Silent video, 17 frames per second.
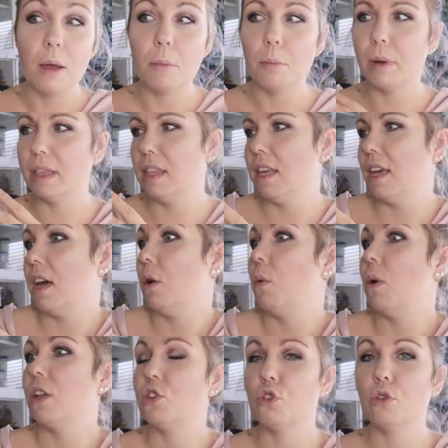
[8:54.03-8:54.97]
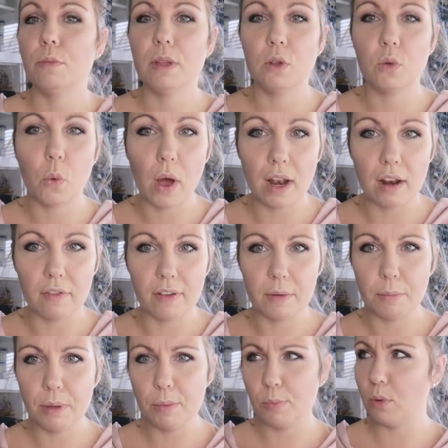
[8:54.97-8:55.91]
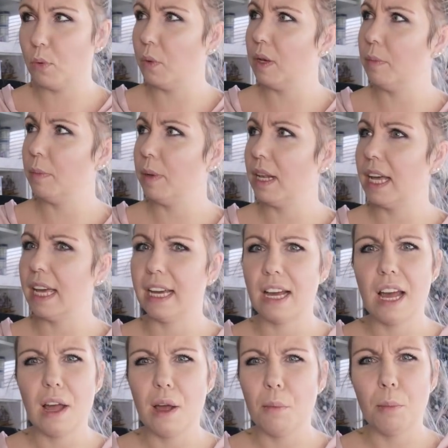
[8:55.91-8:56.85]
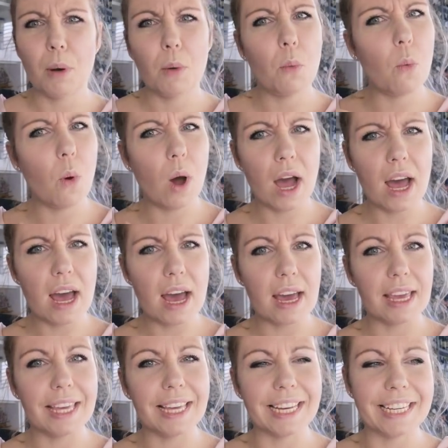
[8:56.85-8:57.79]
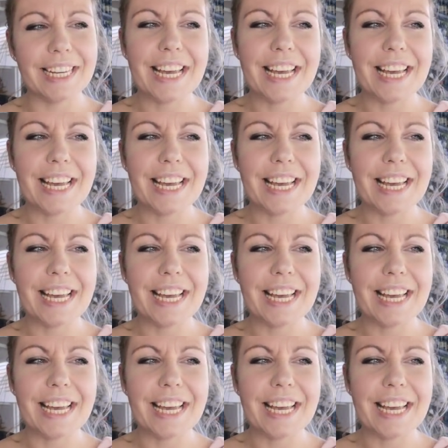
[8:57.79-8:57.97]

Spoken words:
but the other one should be 12, and people will be like, but why?